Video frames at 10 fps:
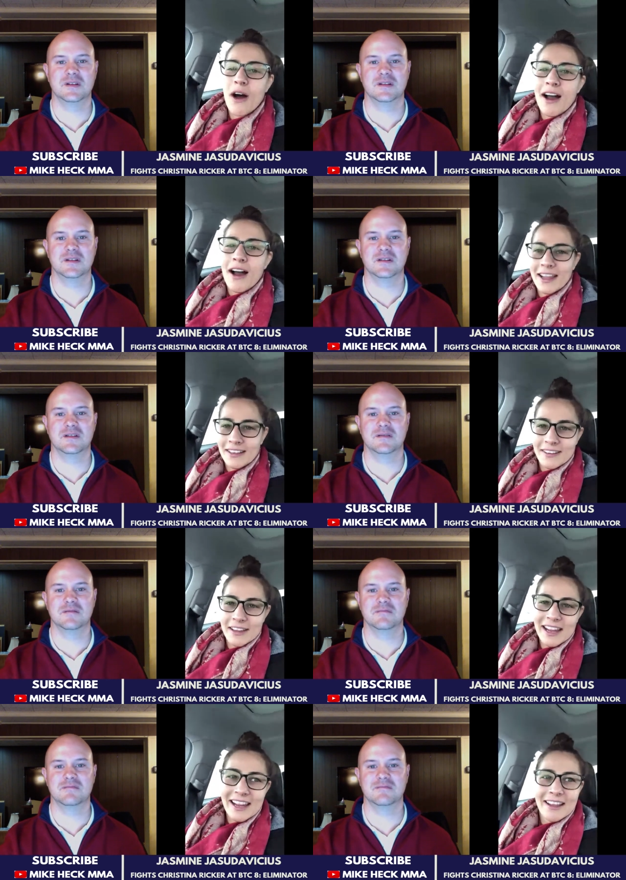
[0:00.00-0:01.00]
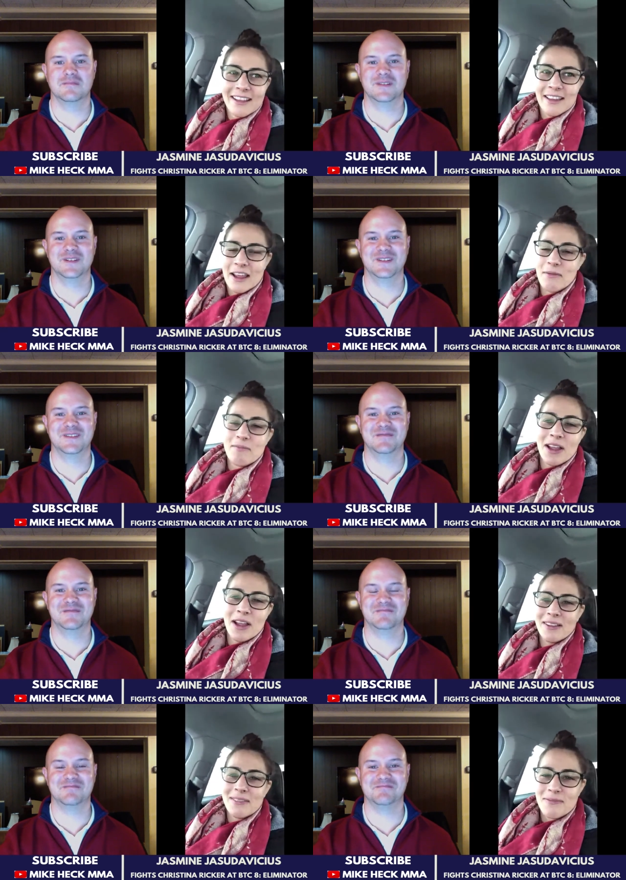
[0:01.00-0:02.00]
Speaker 1: finally, like my
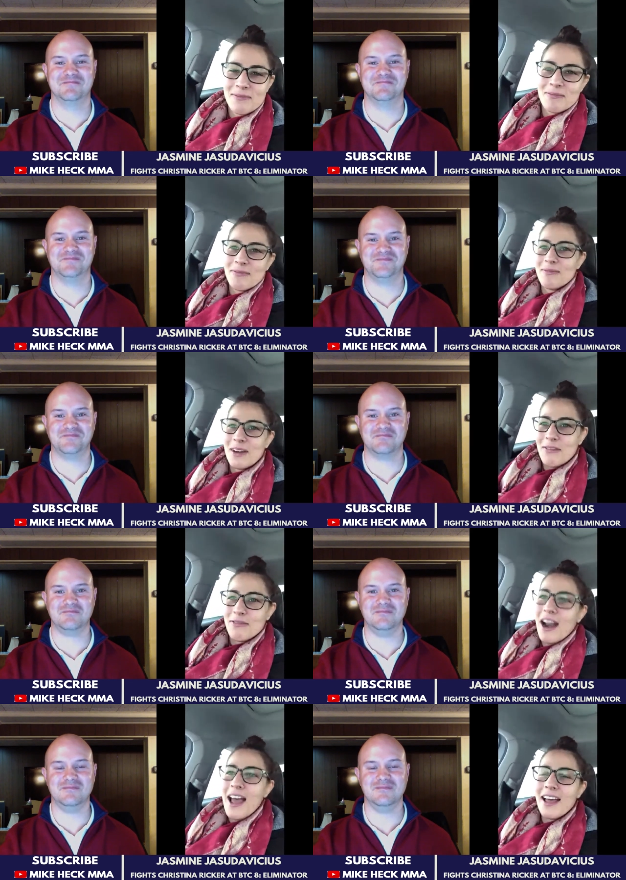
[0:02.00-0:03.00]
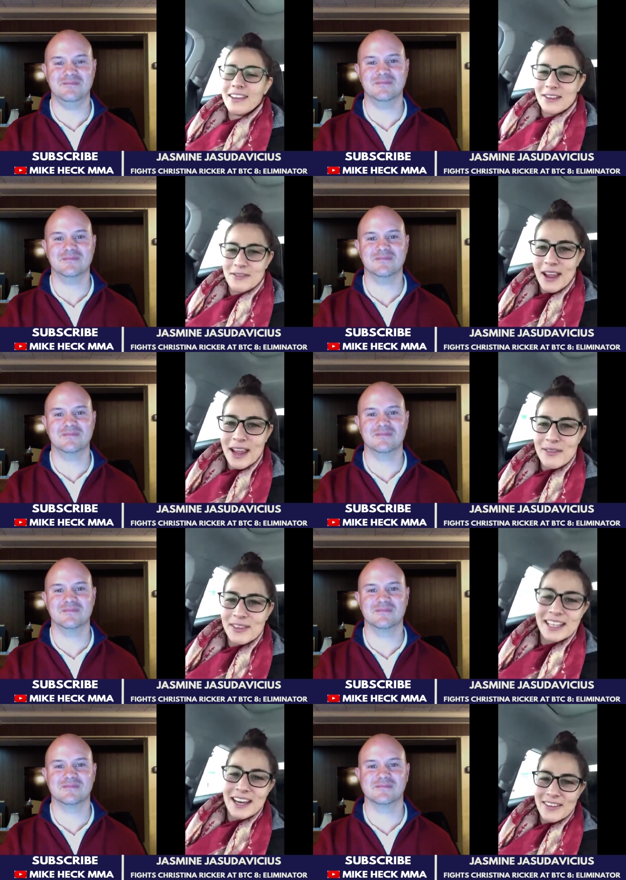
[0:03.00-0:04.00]
my friends and
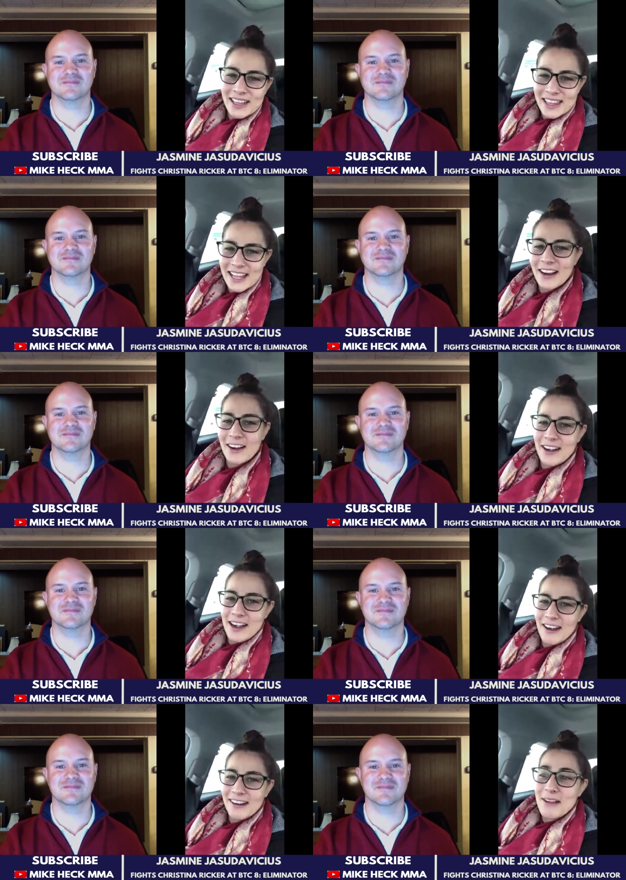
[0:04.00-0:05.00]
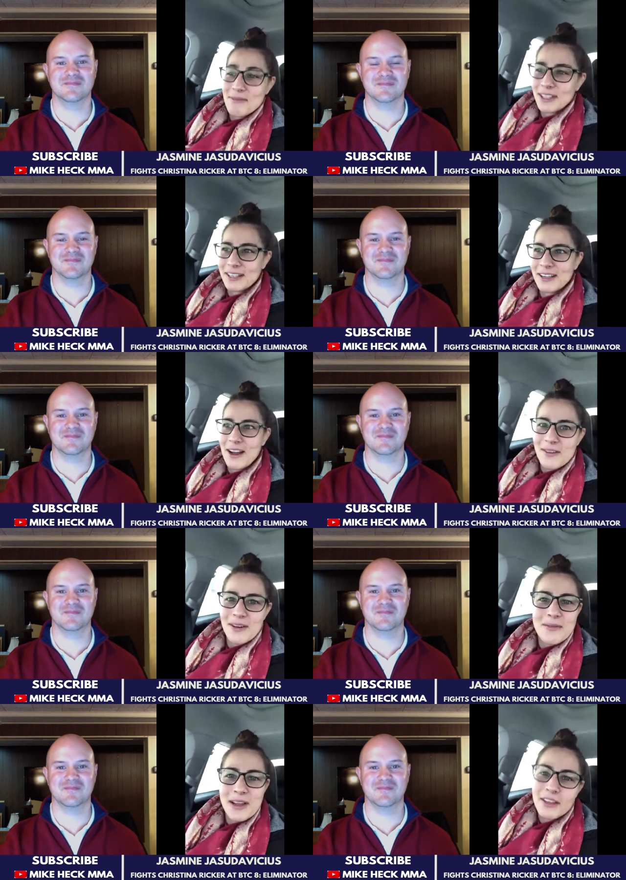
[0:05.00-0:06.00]
family and everything are, are able to come.
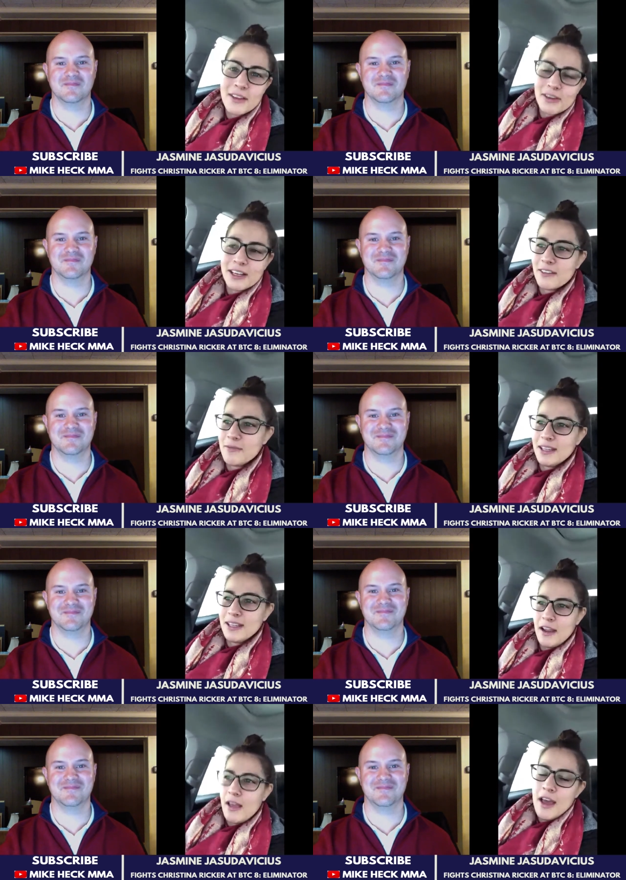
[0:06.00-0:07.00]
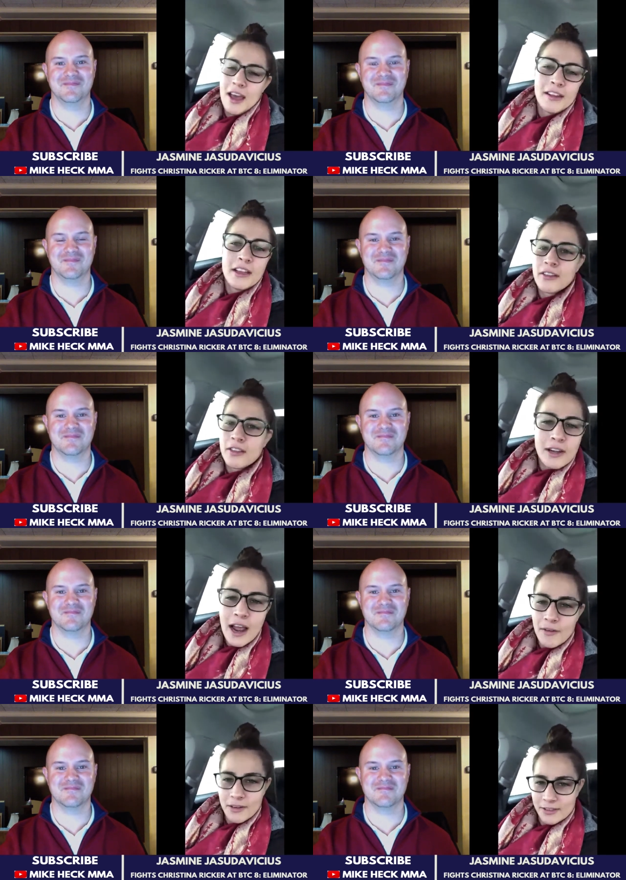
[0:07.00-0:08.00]
All my other fights have been like at least three
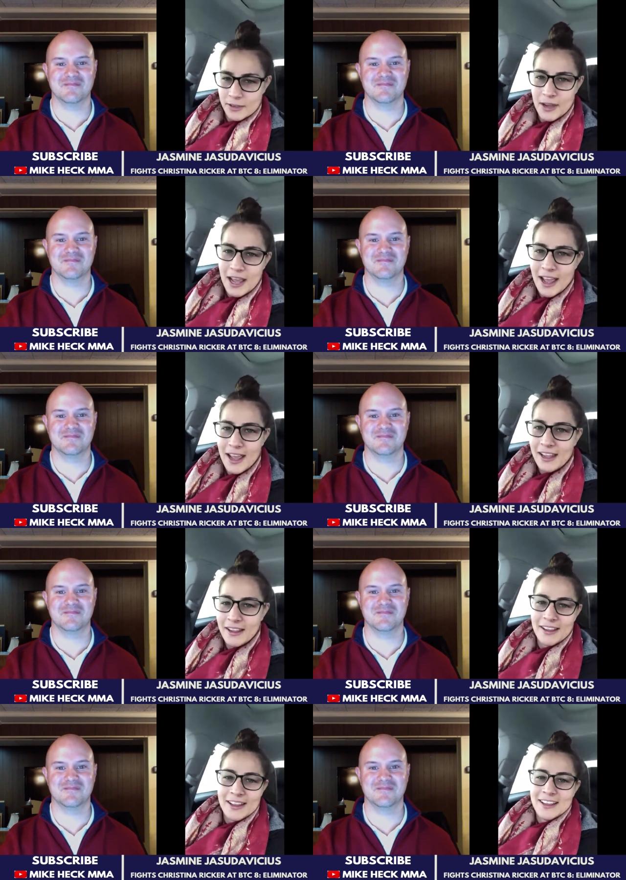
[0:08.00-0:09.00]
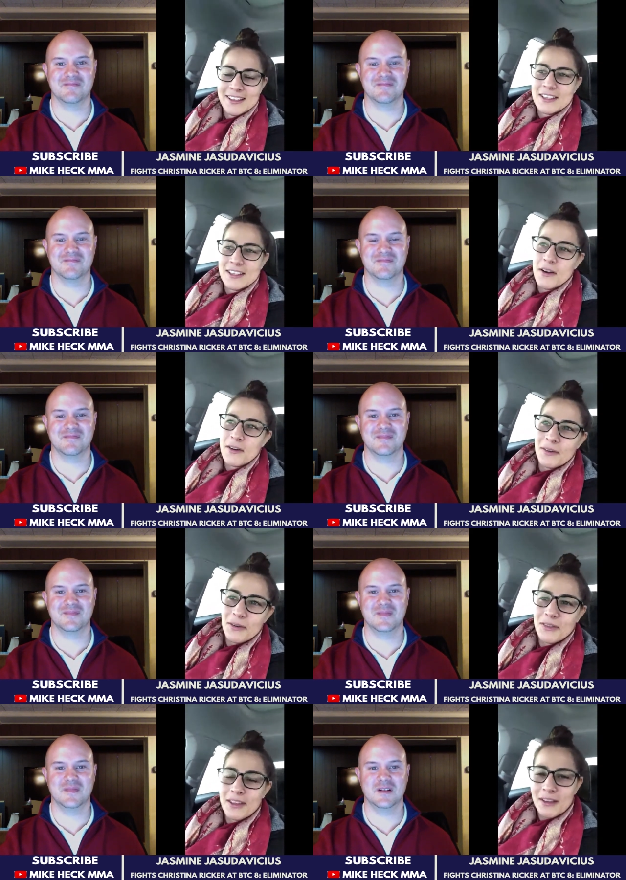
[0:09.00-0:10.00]
hours away. So
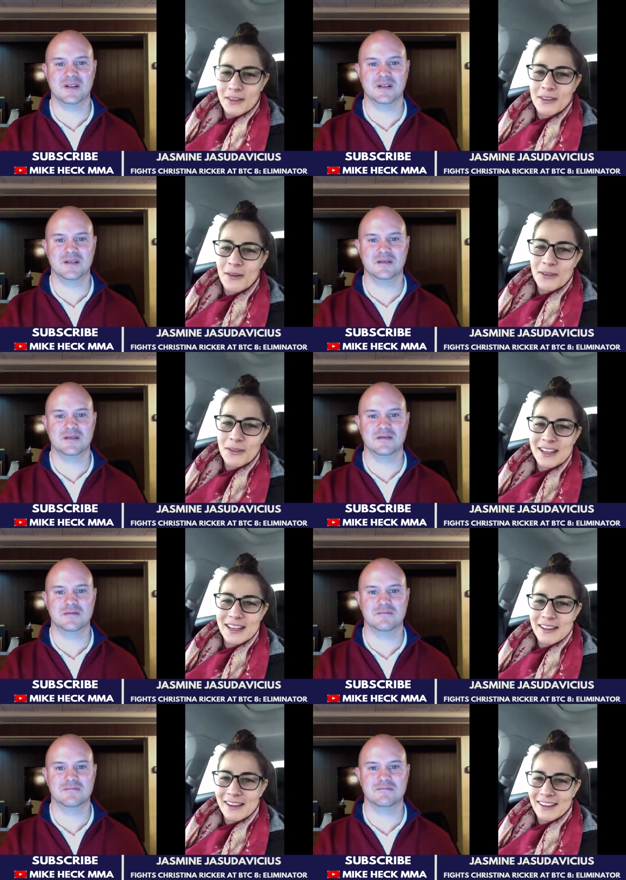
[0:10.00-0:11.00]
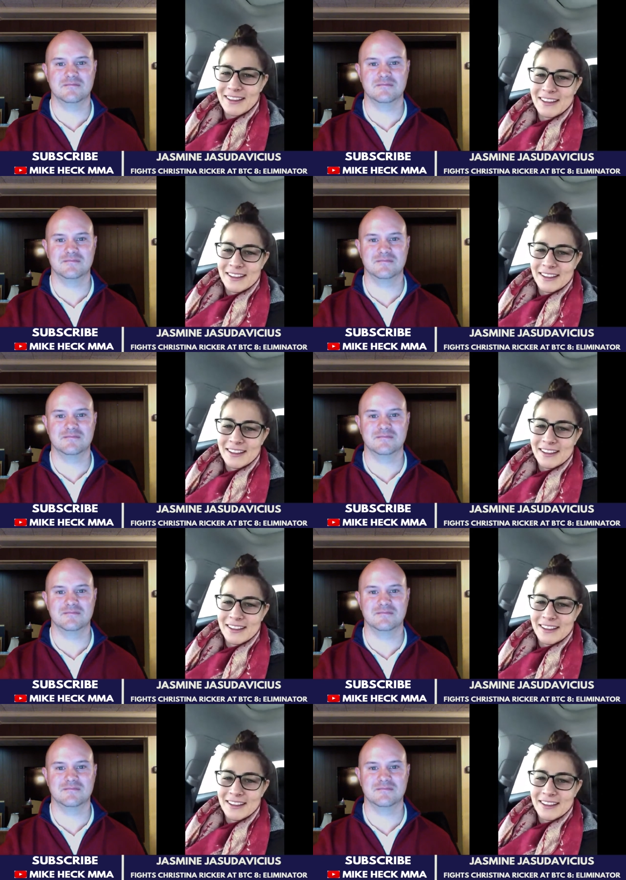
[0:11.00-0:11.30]
only a, only the